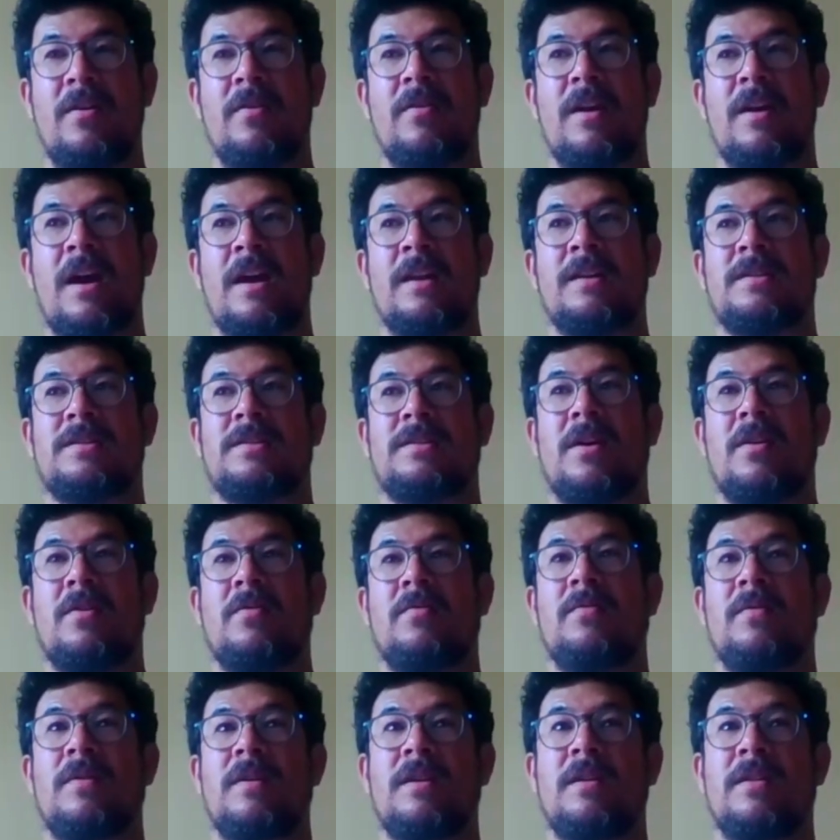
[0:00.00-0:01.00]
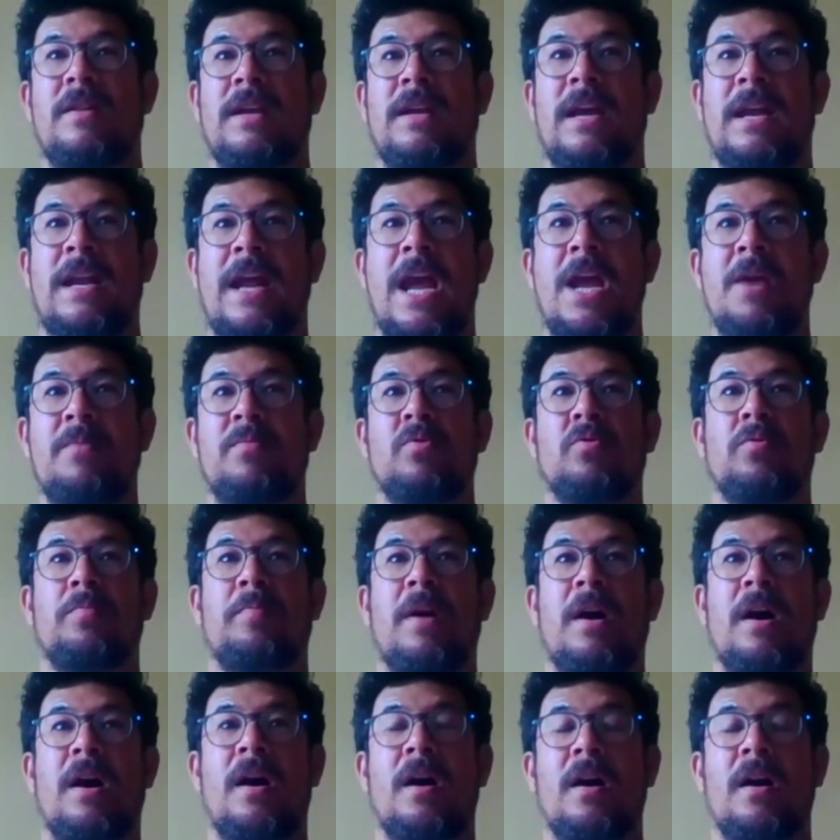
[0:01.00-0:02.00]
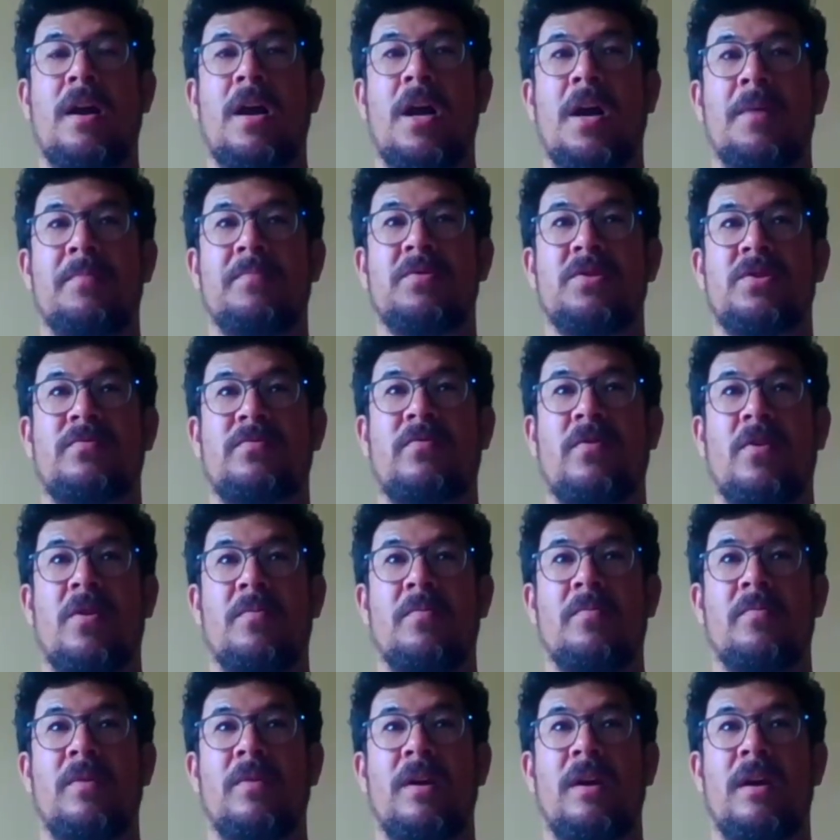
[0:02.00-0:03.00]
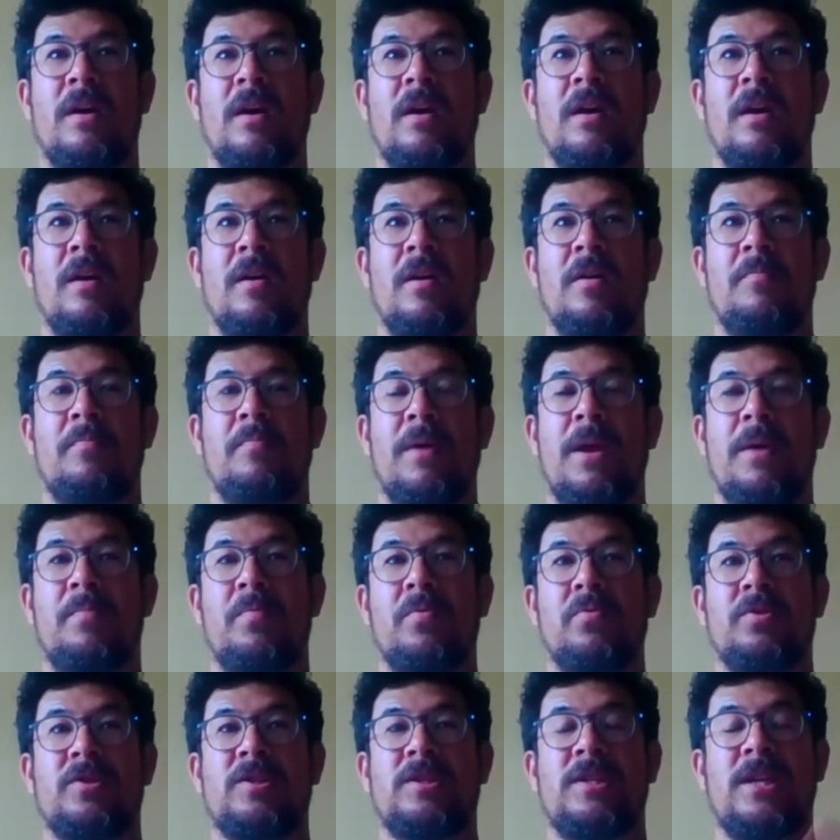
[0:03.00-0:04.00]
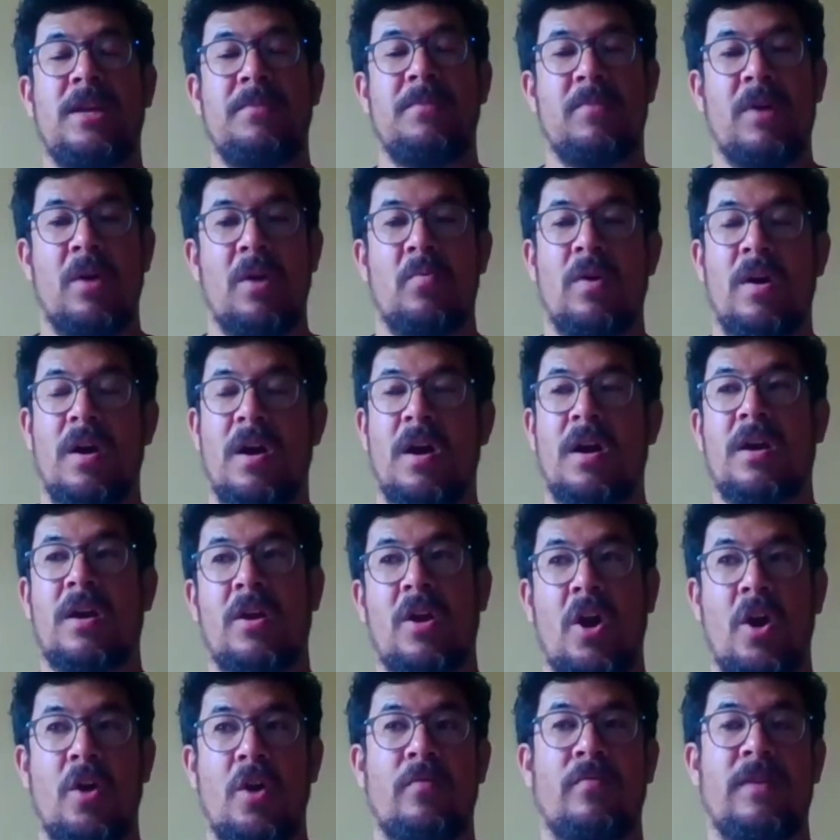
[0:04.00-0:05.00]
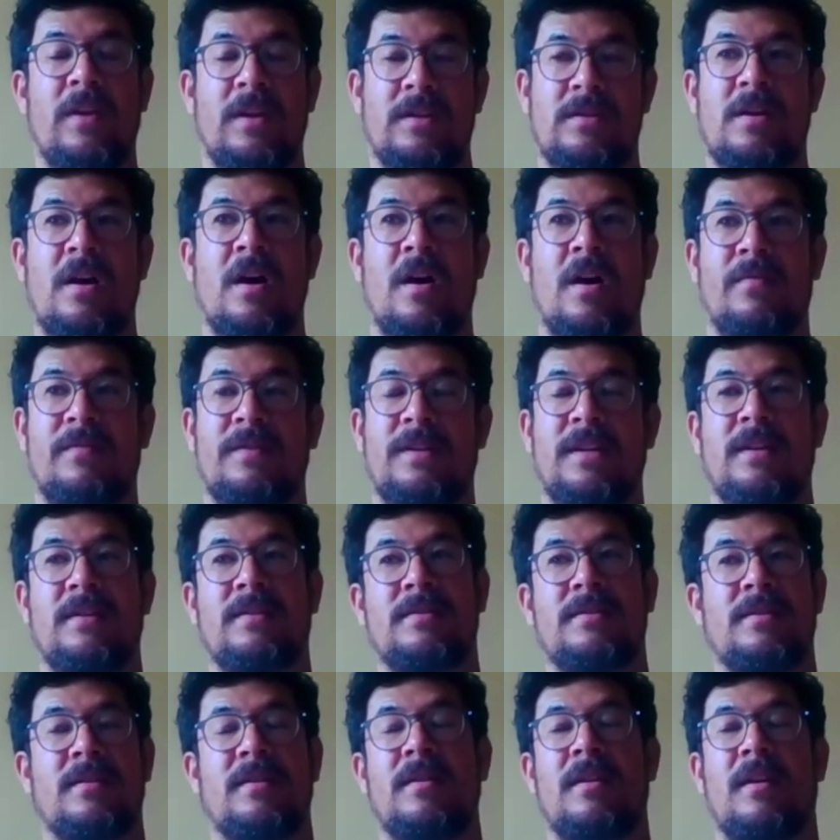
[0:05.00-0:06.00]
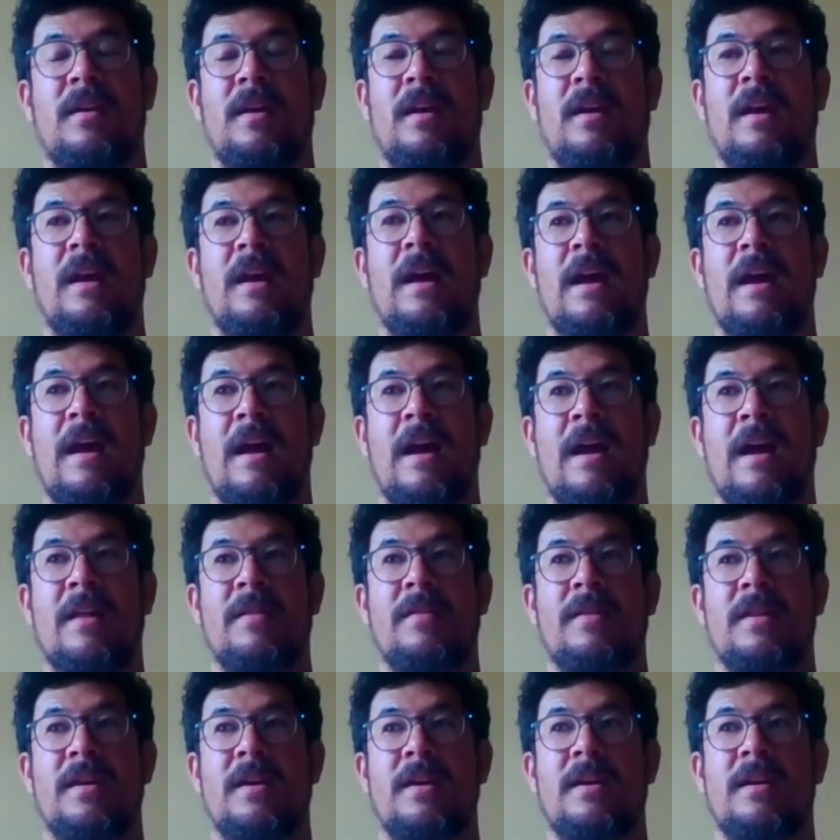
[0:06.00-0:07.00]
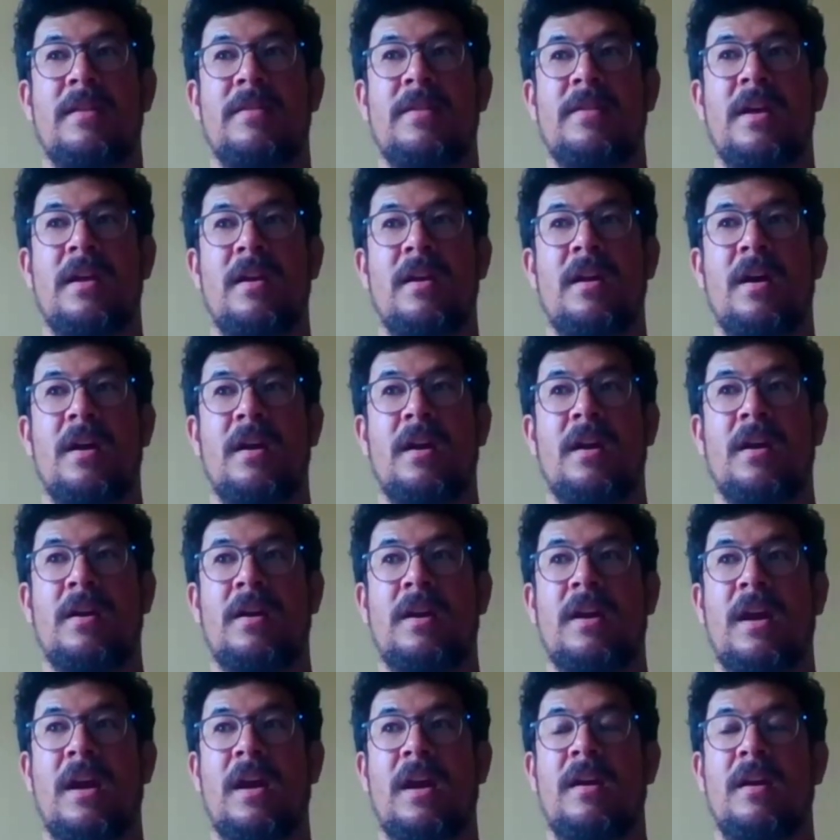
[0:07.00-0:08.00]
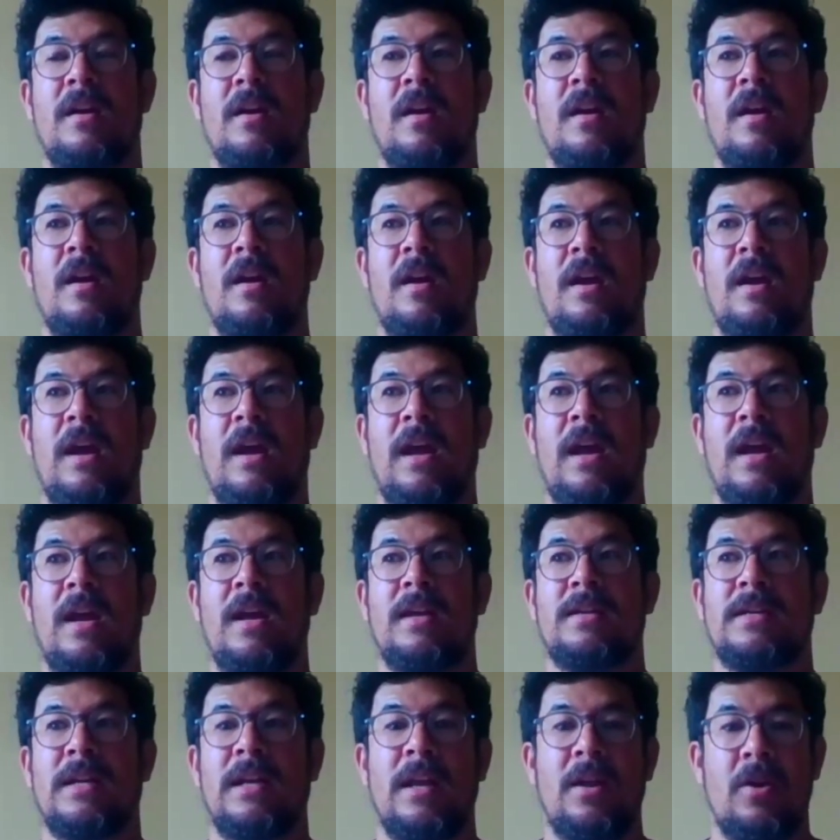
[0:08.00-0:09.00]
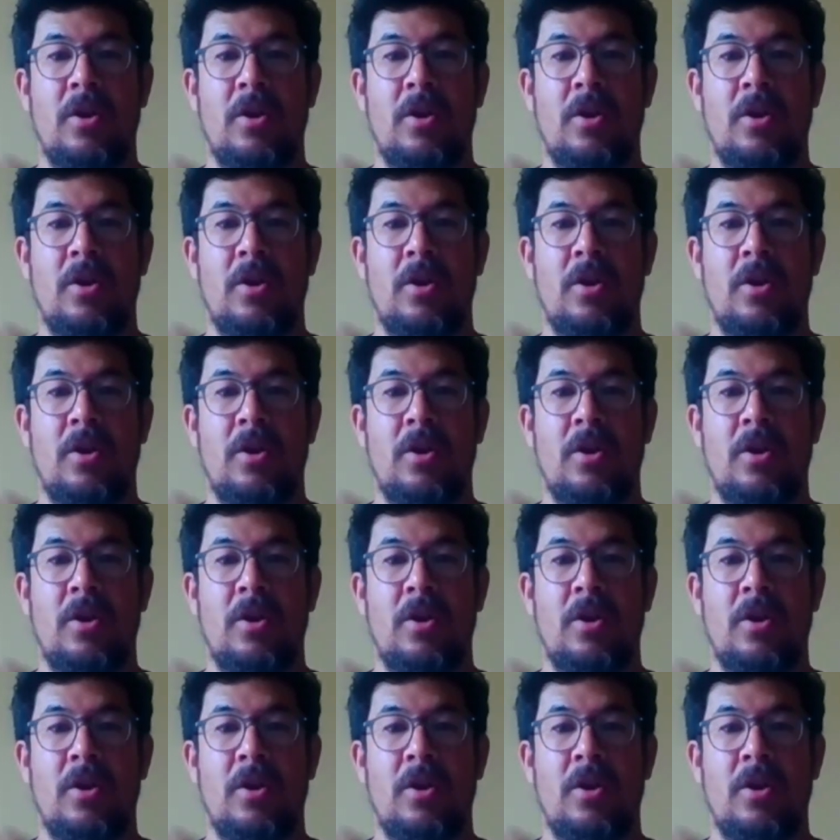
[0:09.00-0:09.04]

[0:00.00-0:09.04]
and so the enabled part comes from people see my work and hopefully it's half decent, and they're like, okay, here's